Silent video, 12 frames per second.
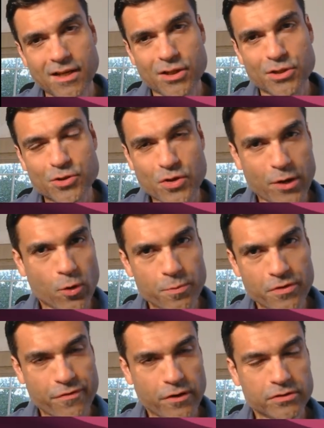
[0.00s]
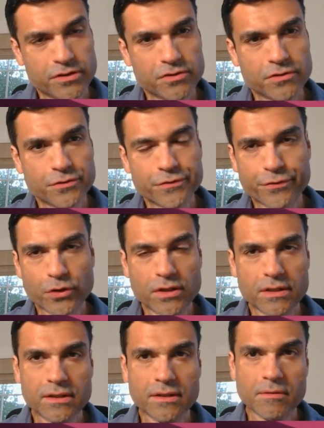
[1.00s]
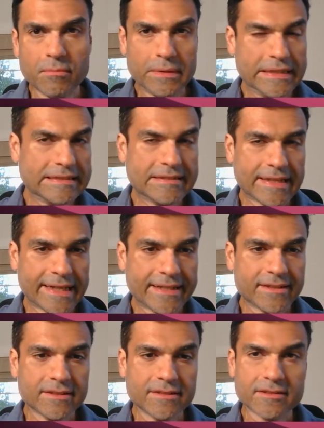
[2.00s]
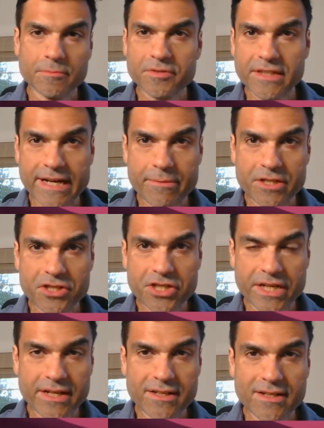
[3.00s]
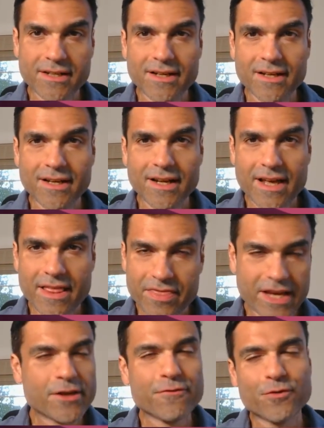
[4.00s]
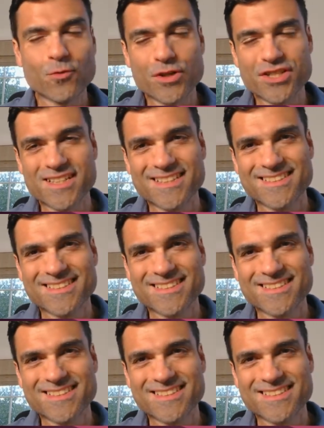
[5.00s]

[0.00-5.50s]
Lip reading: So I hope you found this useful. Please like, subscribe, and share. And thank you for watching.